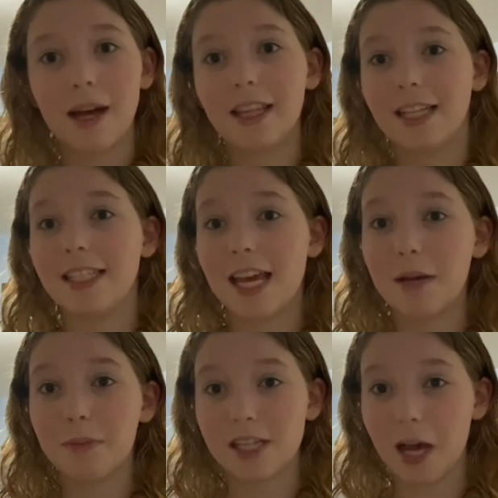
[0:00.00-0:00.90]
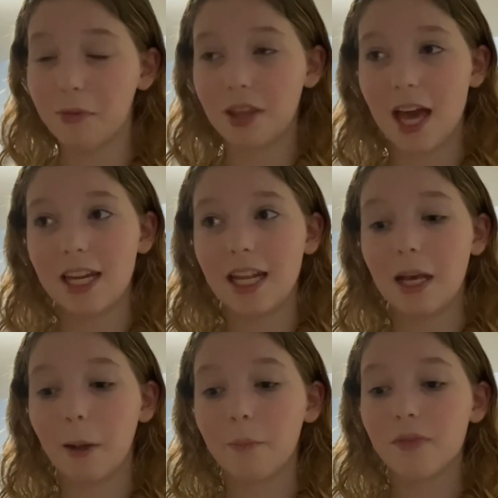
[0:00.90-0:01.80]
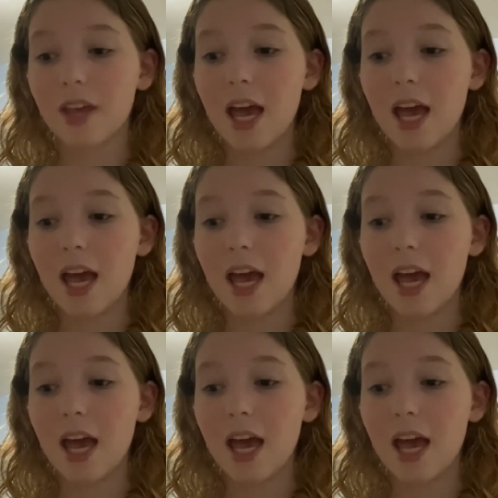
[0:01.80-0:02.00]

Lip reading: I like to take my time with editing.